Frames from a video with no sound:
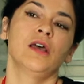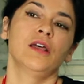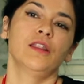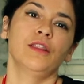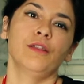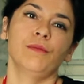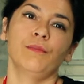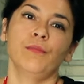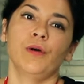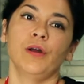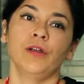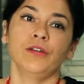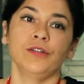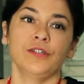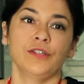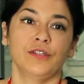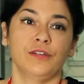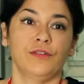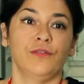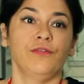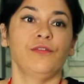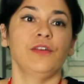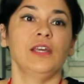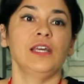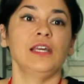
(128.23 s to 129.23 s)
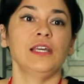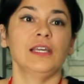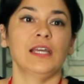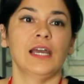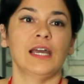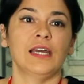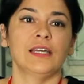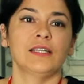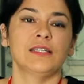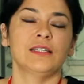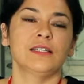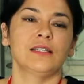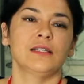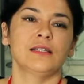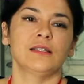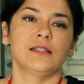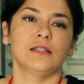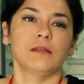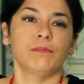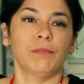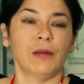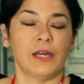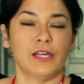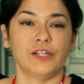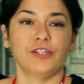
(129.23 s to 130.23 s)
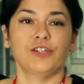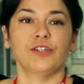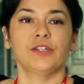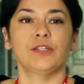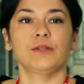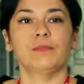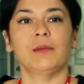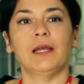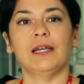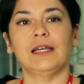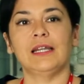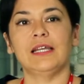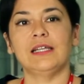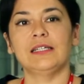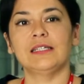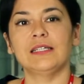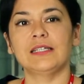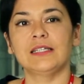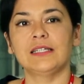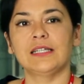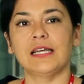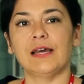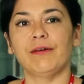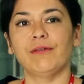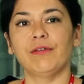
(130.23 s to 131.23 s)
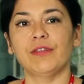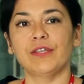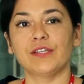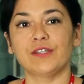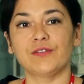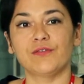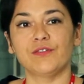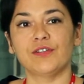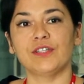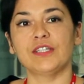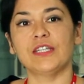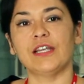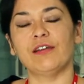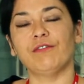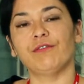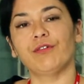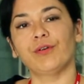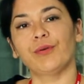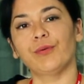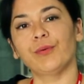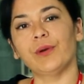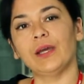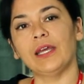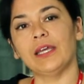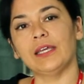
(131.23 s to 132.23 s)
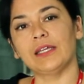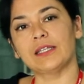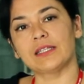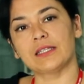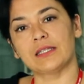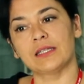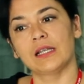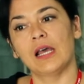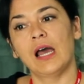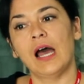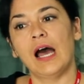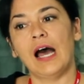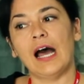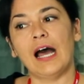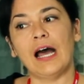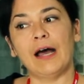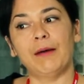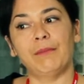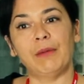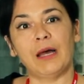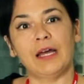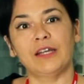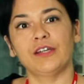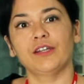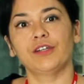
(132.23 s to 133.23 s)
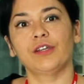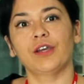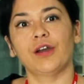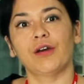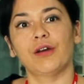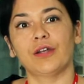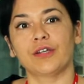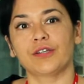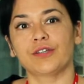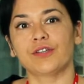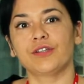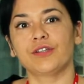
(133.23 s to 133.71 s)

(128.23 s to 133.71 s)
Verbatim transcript: The most severe cases, the patients may need to stay with us for several weeks um, undergoing